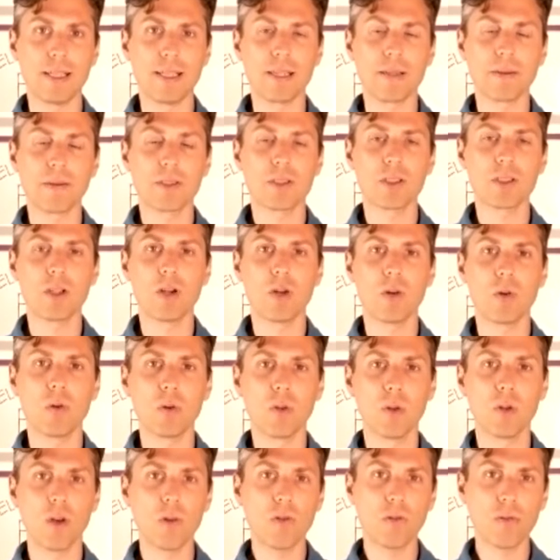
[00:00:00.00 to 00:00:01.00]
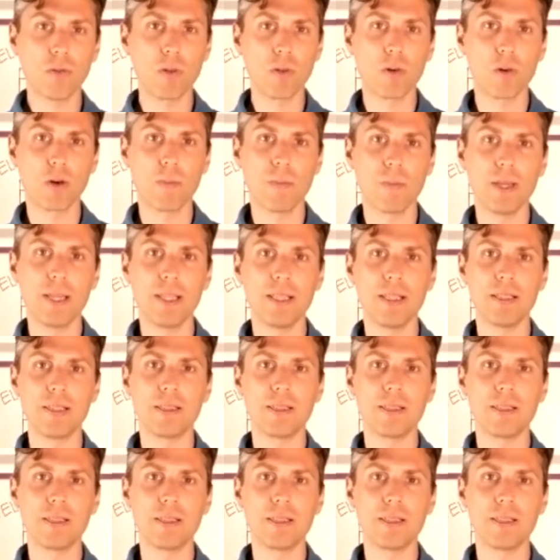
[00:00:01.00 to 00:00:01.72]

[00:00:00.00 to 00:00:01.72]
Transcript: So low floor means